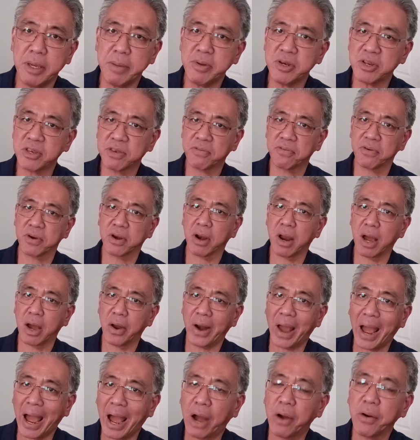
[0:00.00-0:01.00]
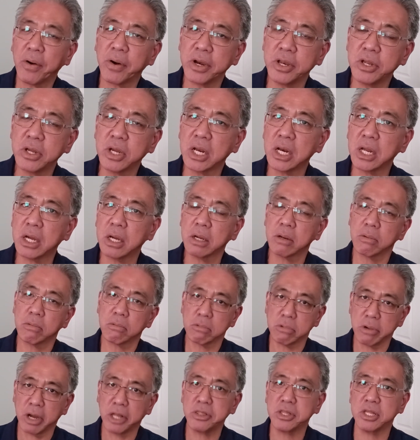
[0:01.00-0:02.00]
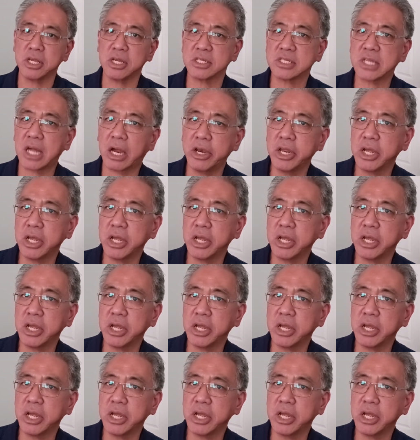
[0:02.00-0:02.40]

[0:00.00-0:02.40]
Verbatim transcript: maybe just figure out, how are you going to run this?